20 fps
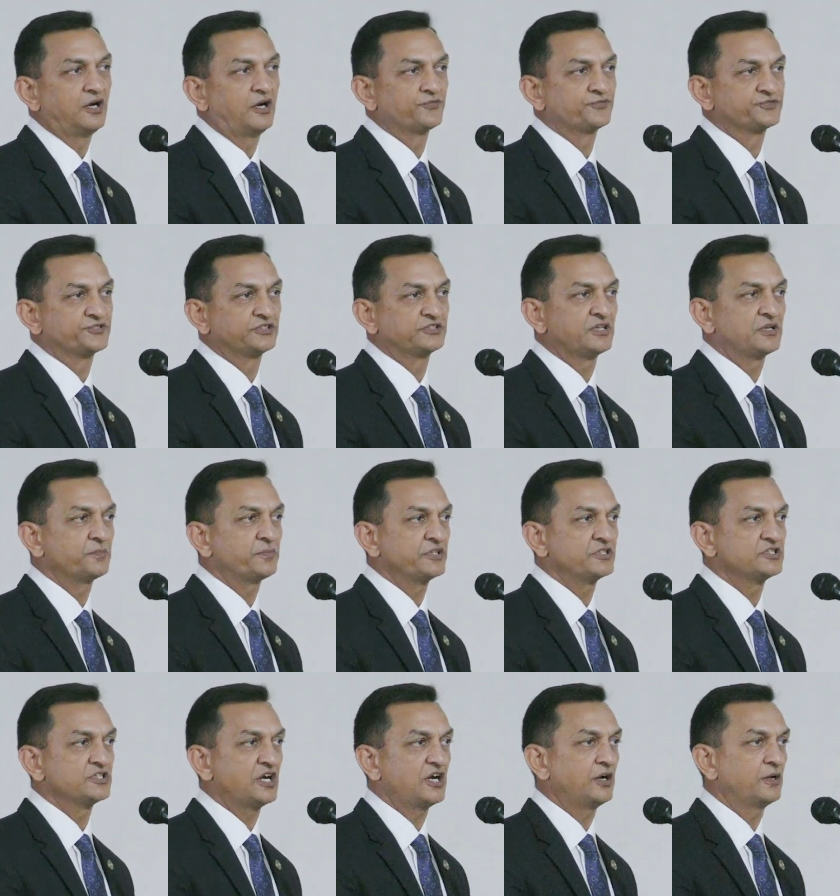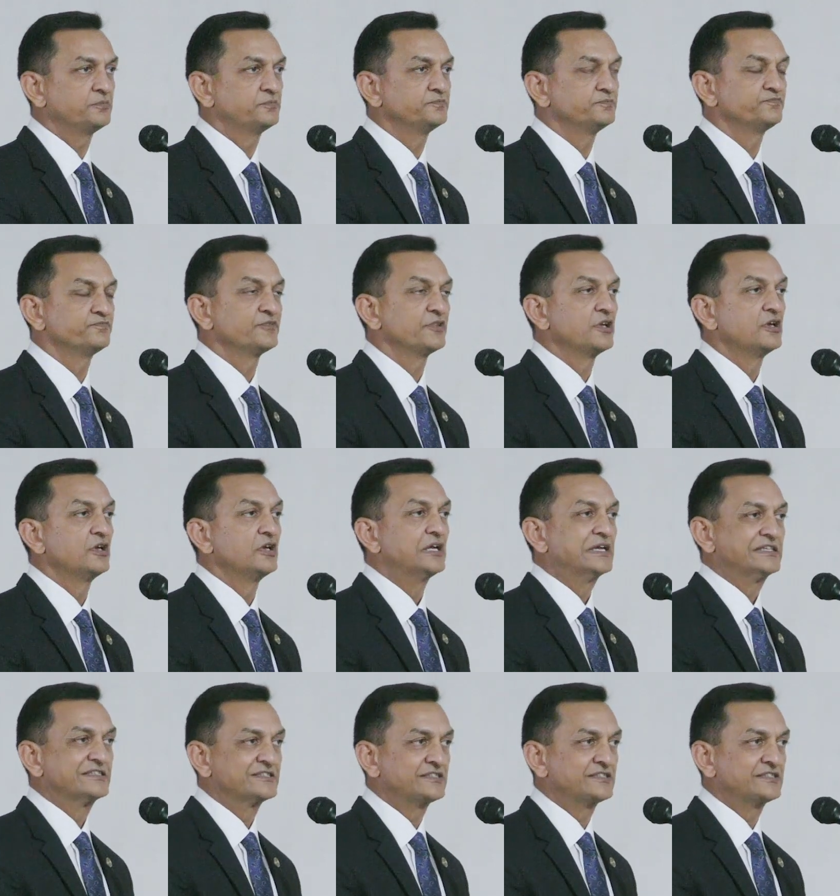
of southern Punjab,